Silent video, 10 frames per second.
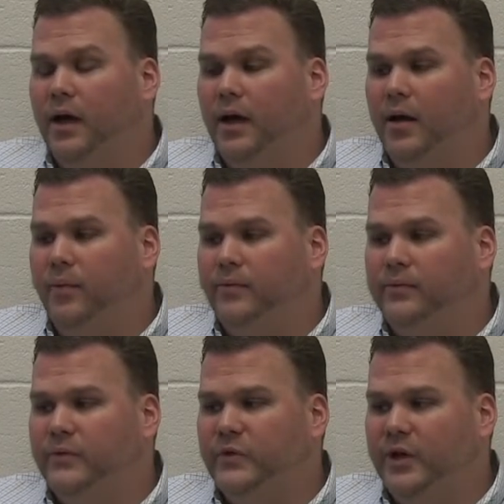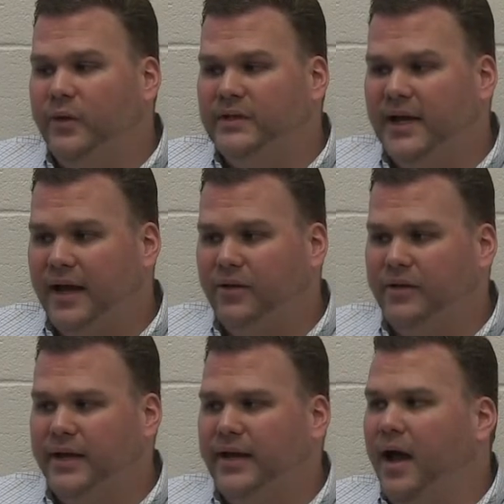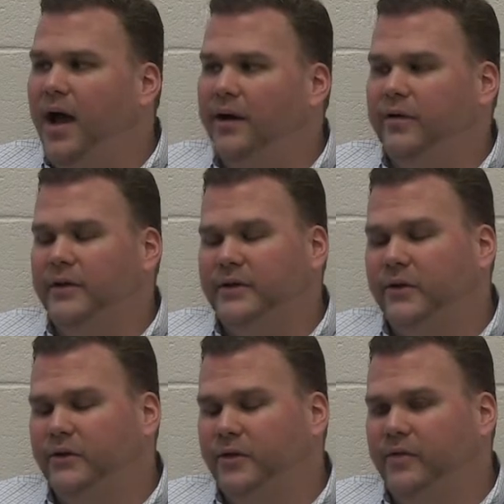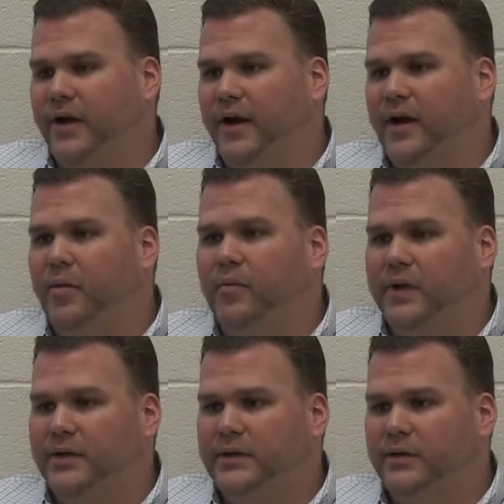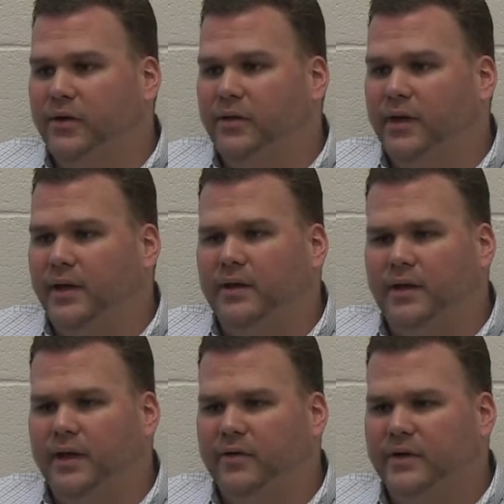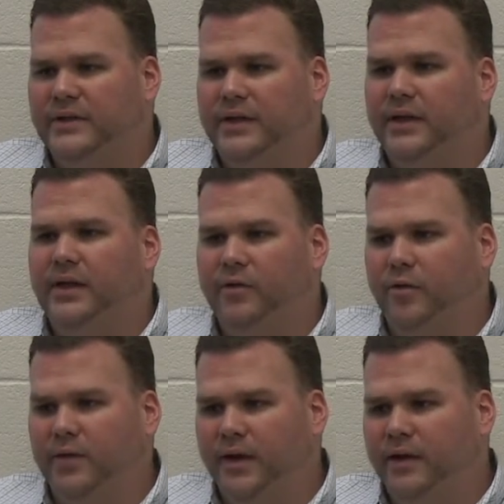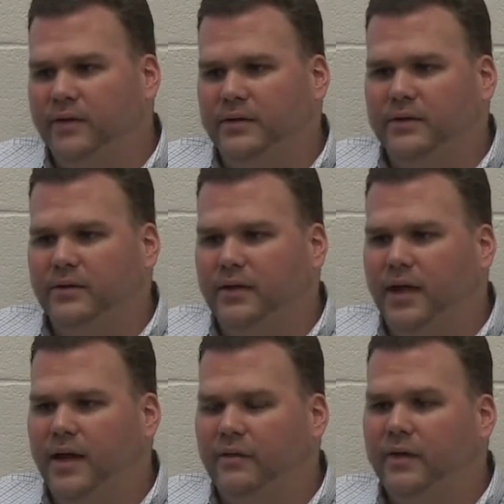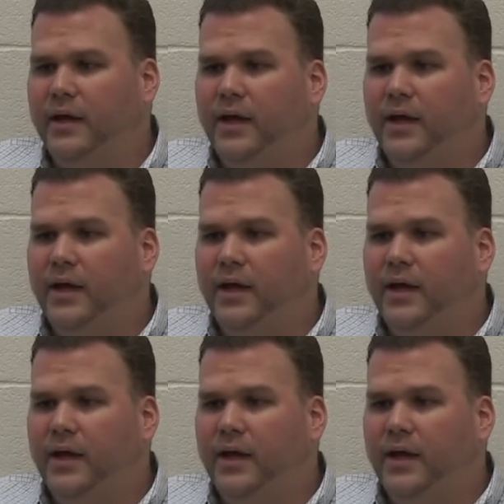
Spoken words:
So it's not only an honor, it's also very humbling to know that Christy and the group down there in student life